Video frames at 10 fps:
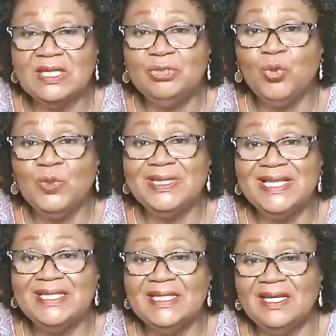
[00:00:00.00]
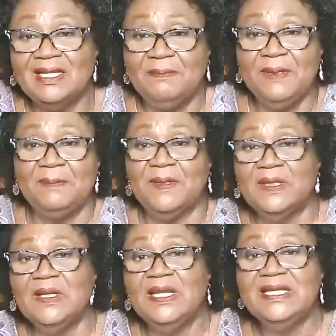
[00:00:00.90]
Don't let the other people
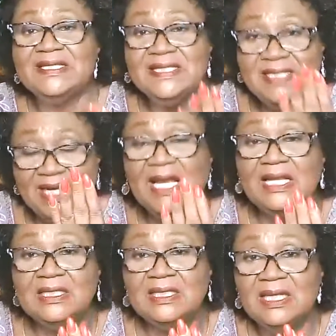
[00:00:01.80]
see your hand.